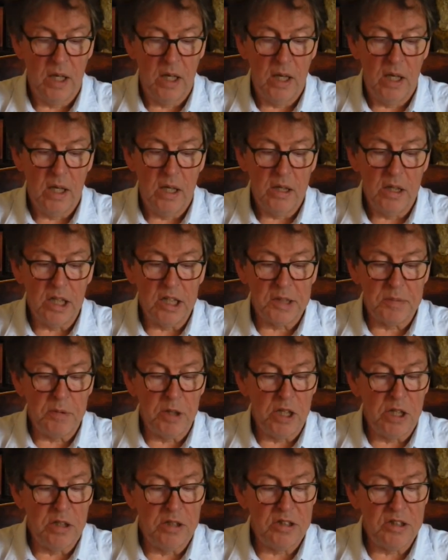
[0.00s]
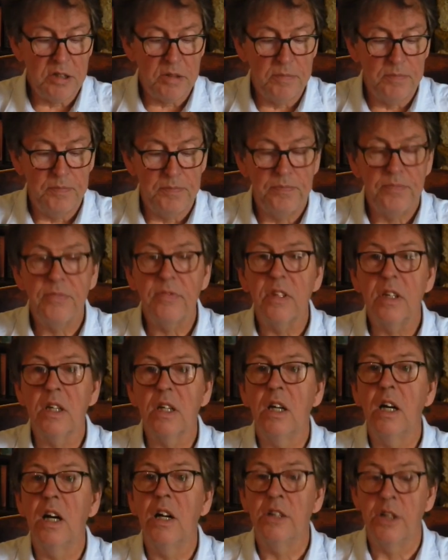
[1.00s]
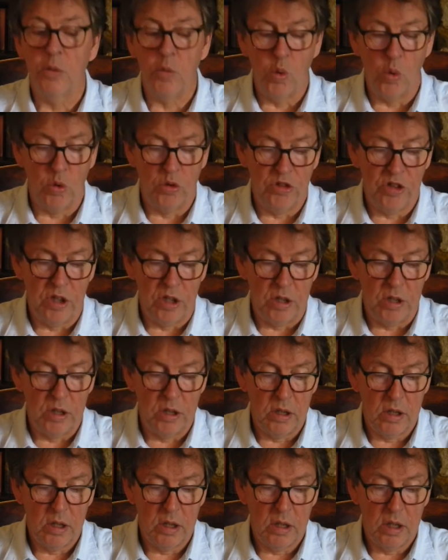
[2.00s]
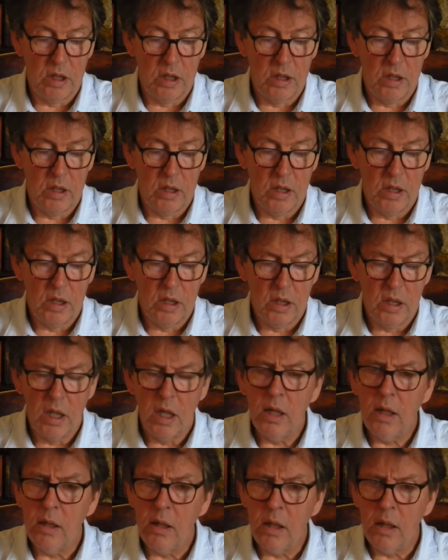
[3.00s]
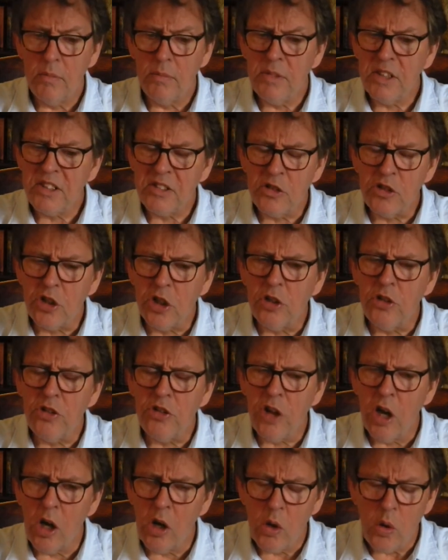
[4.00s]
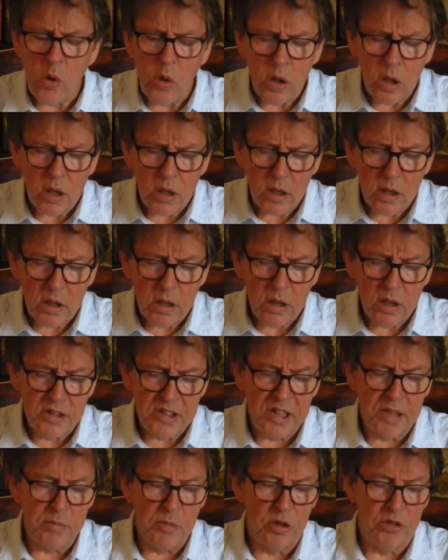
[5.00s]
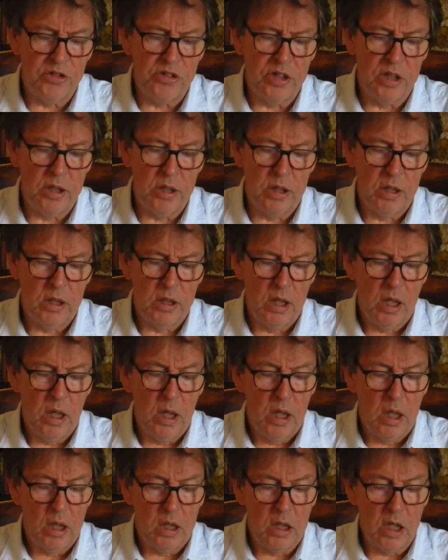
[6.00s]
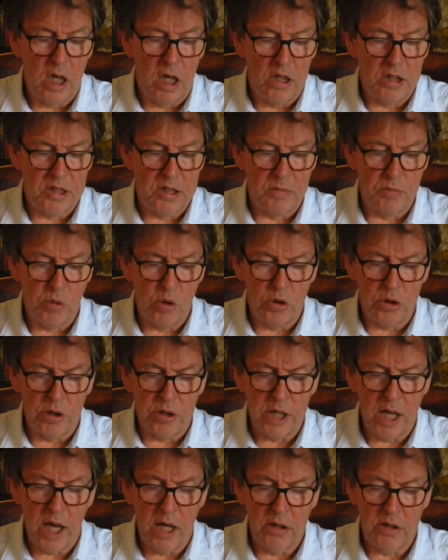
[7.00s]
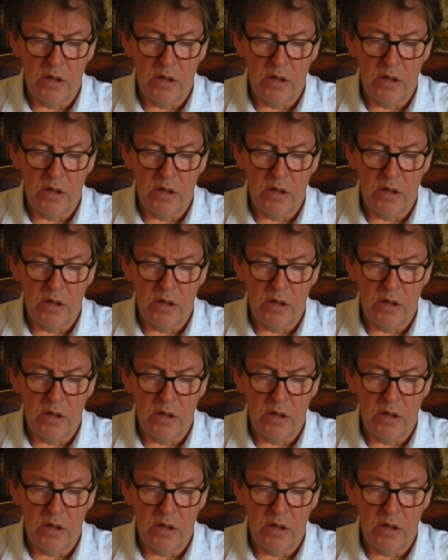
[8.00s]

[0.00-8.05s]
"Next, please," and they walked in. Mr. John Doe?" said Monty. "Yes, brought your cat?